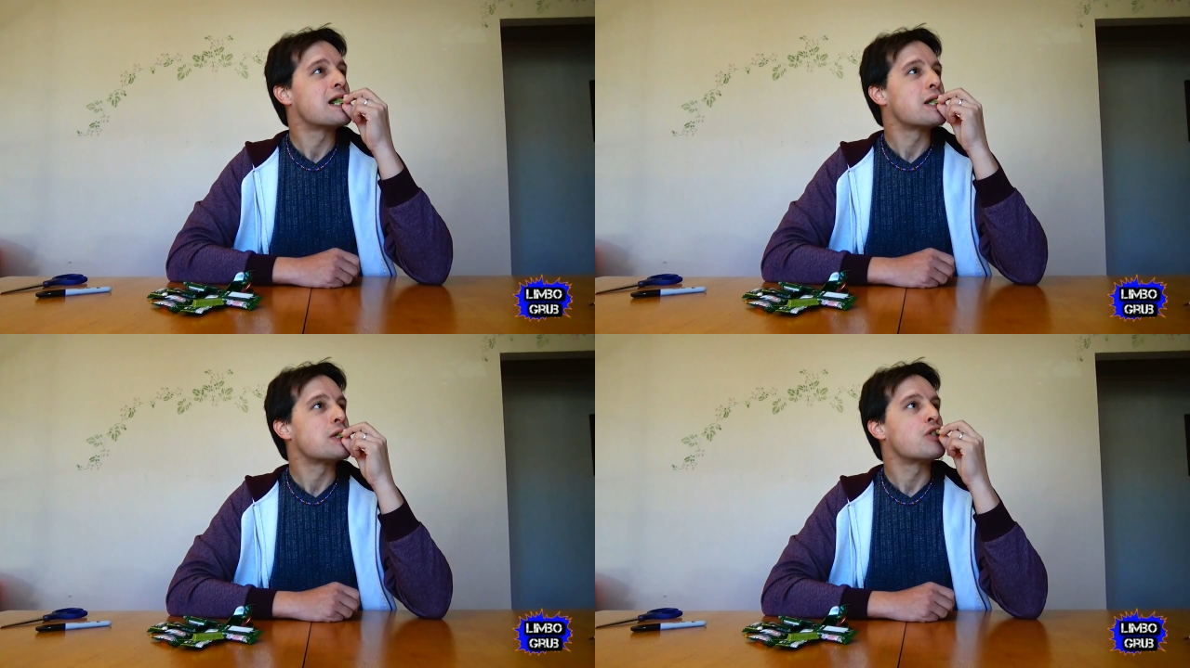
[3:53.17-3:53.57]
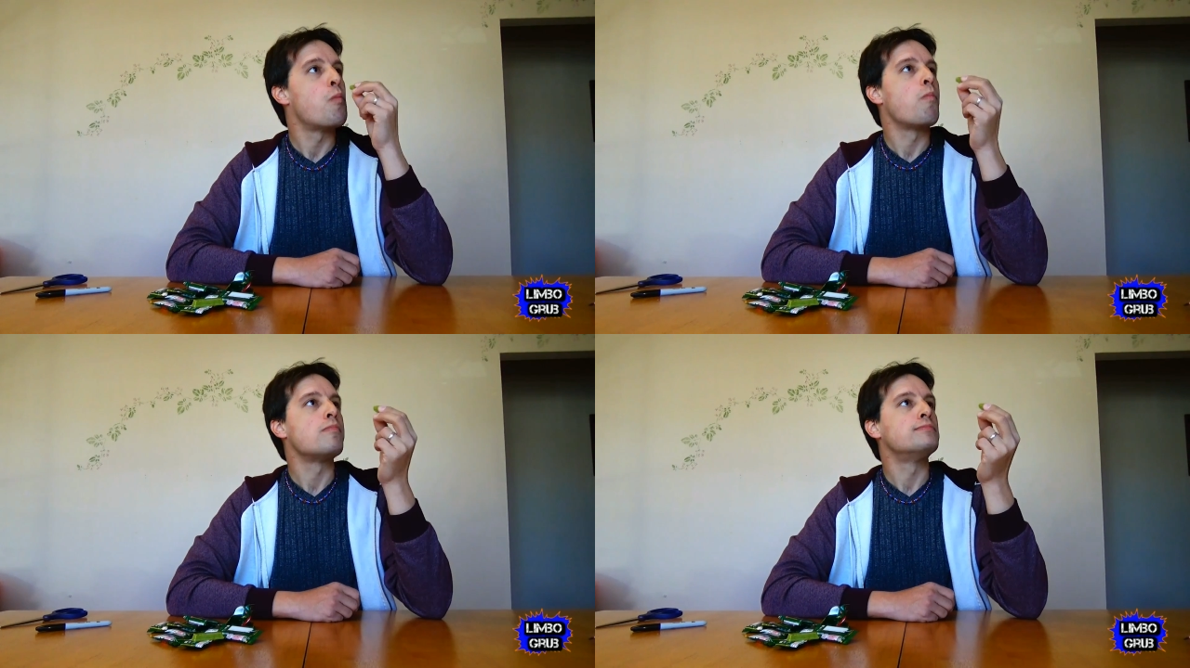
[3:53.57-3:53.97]

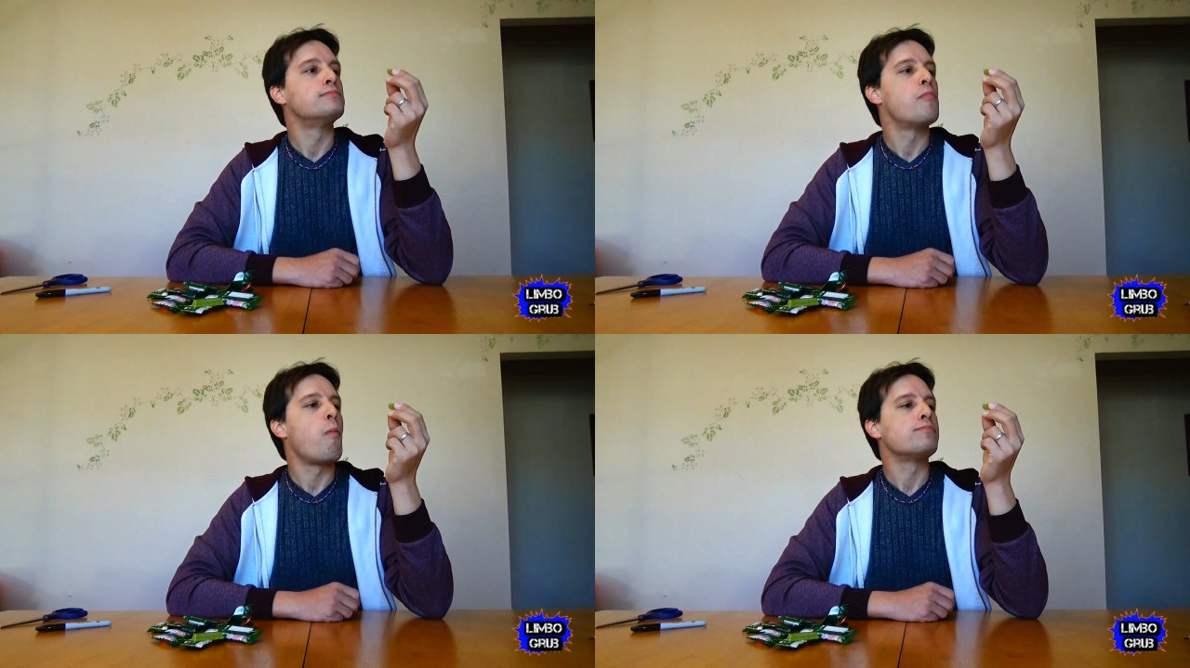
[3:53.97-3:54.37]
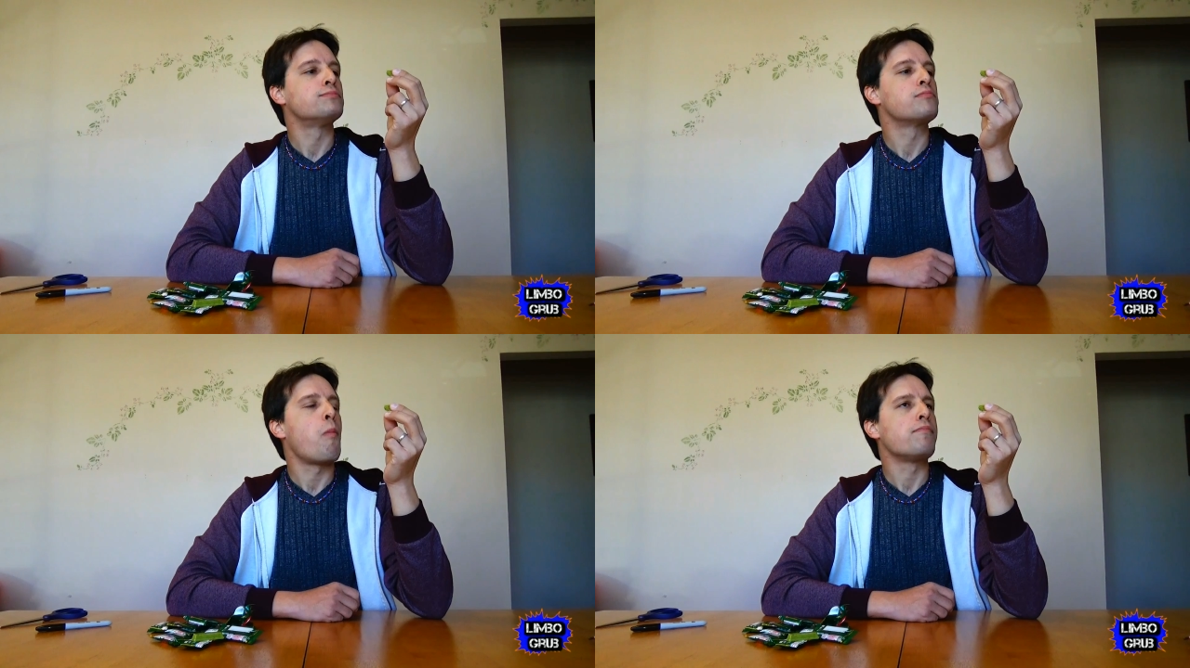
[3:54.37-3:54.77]

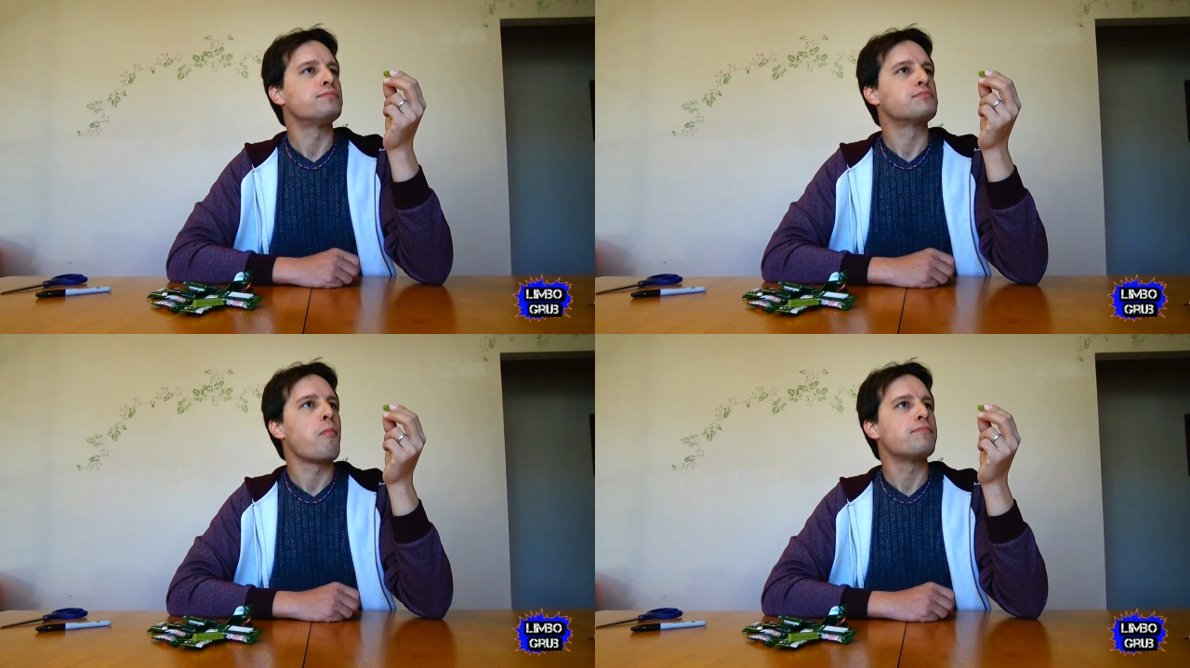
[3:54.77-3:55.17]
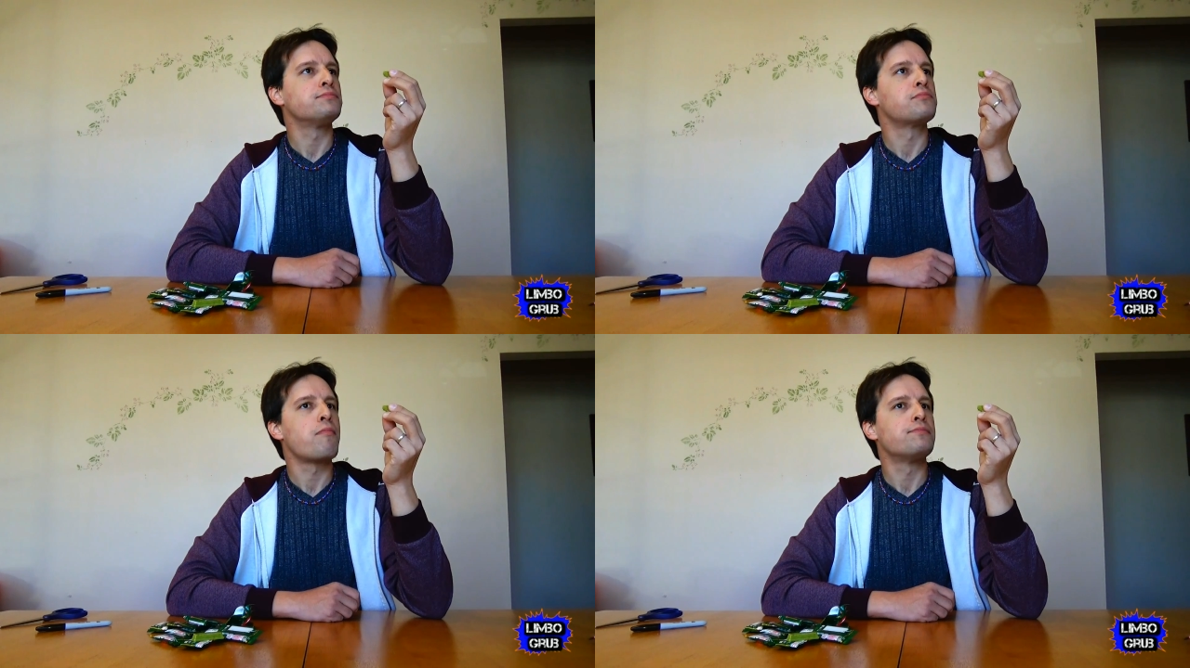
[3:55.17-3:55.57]

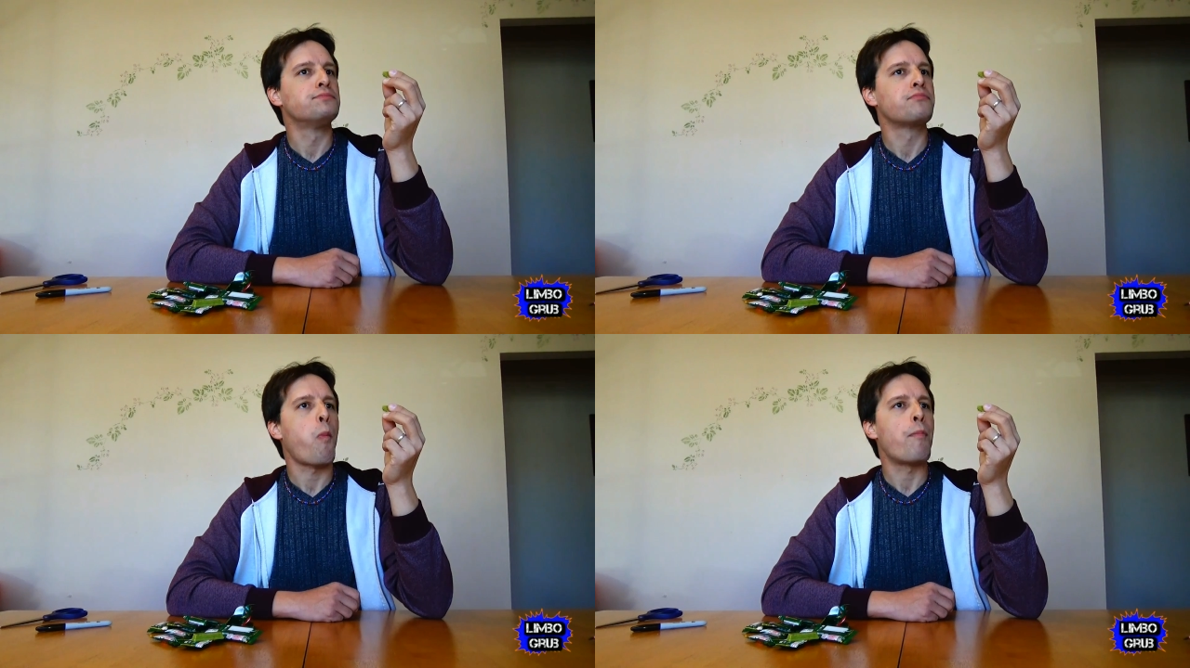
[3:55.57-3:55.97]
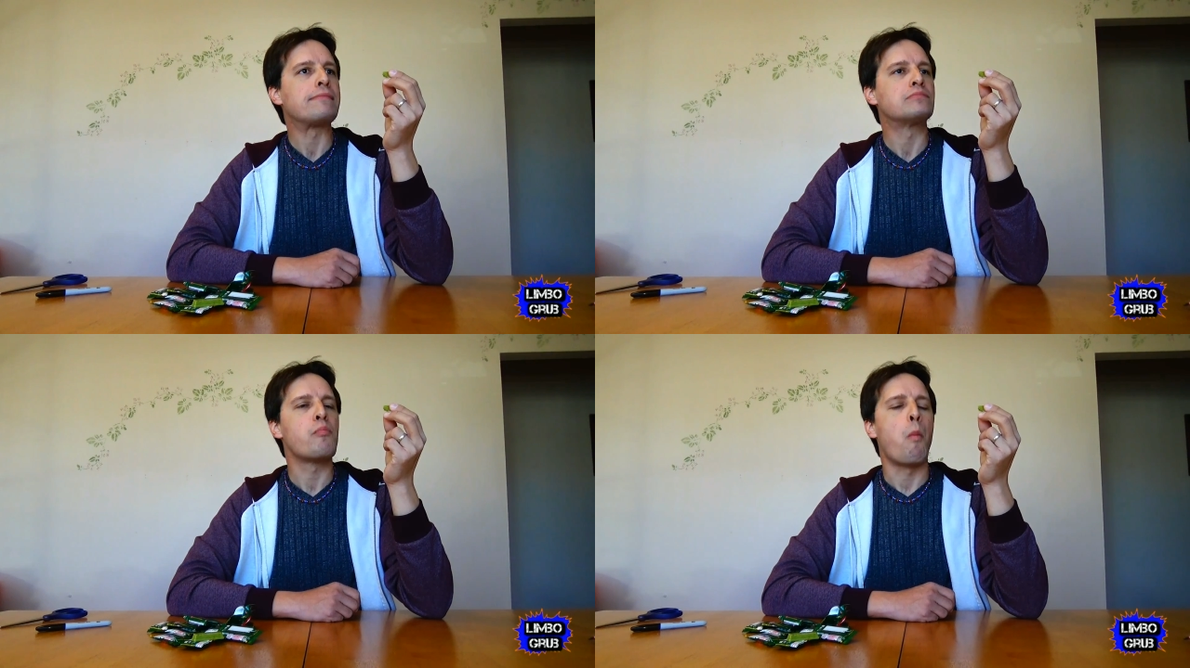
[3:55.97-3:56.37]

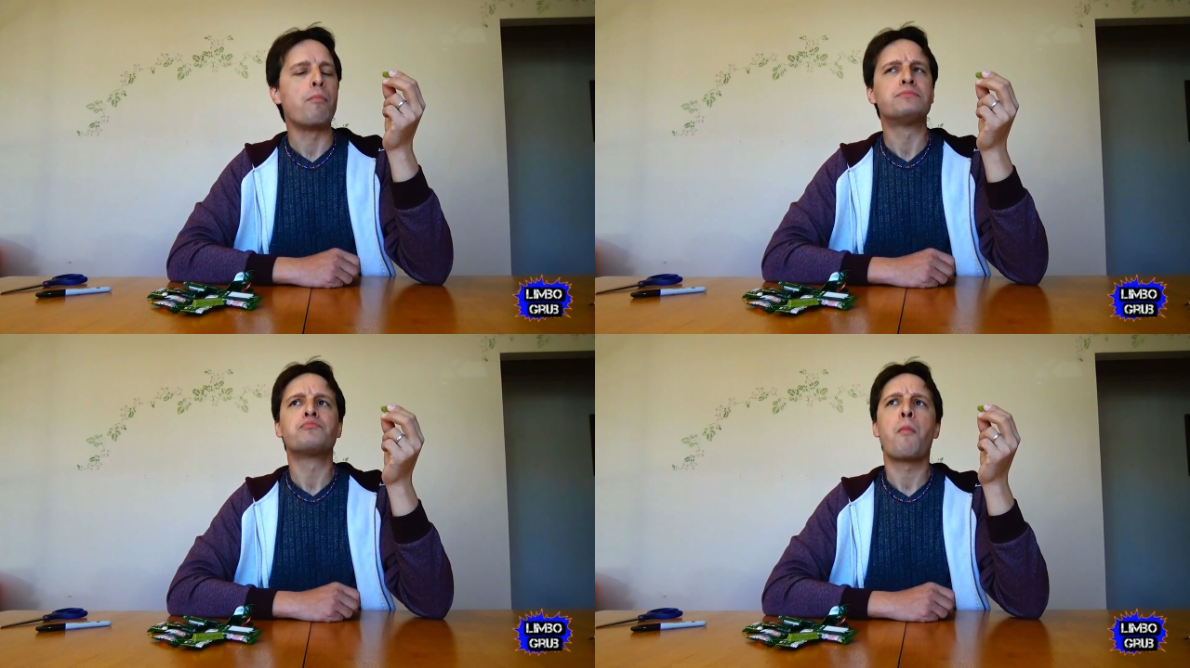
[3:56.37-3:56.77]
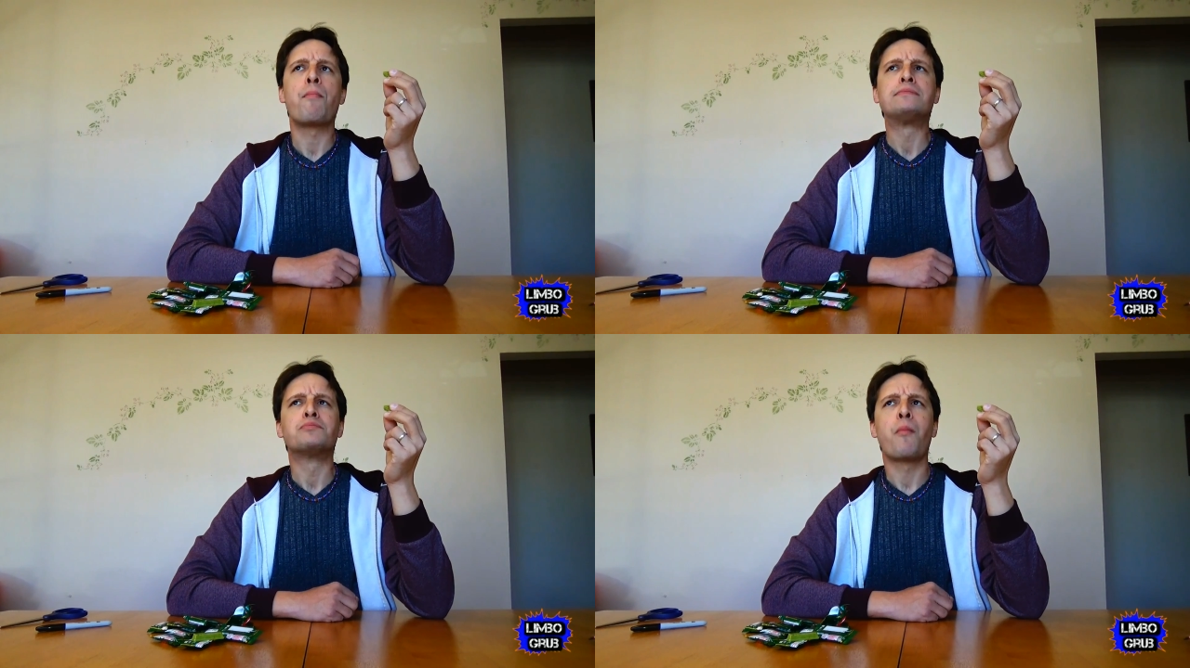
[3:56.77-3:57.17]
No one is speaking in this clip.